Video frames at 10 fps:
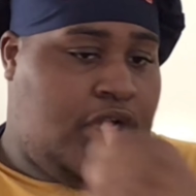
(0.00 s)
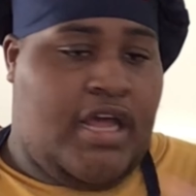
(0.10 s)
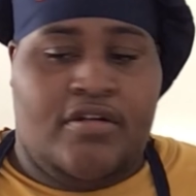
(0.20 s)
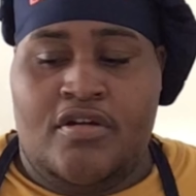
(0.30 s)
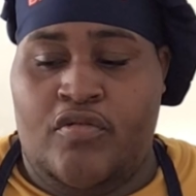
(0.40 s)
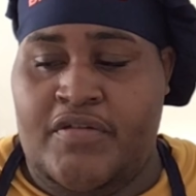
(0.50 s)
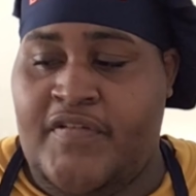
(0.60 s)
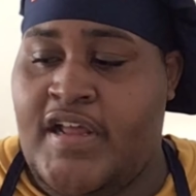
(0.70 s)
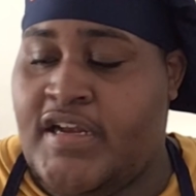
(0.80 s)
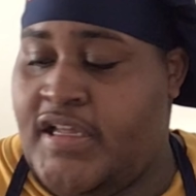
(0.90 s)
I don't know where to
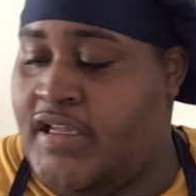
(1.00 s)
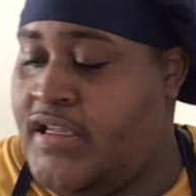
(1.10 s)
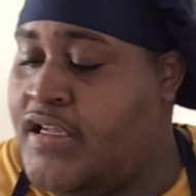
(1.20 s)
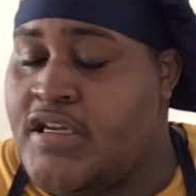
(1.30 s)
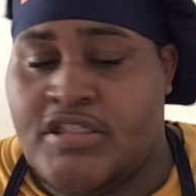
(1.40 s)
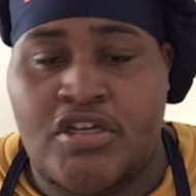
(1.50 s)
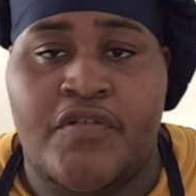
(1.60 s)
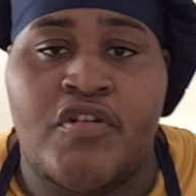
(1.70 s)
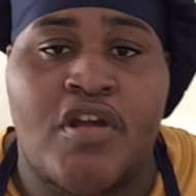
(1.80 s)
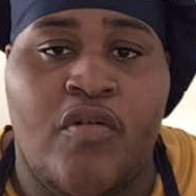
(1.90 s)
find it. So
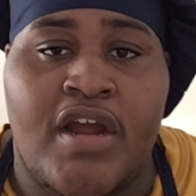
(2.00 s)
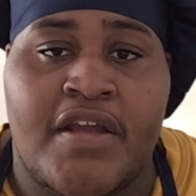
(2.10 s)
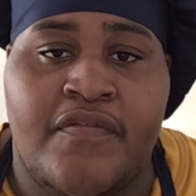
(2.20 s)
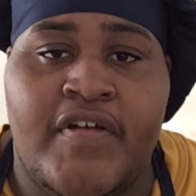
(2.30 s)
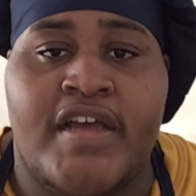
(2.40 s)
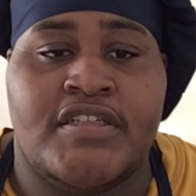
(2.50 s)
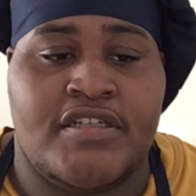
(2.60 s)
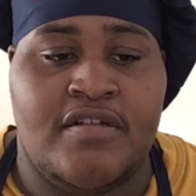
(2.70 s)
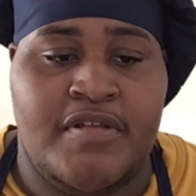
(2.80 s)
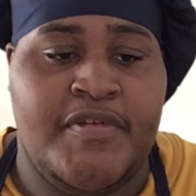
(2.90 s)
if you know where I can find some,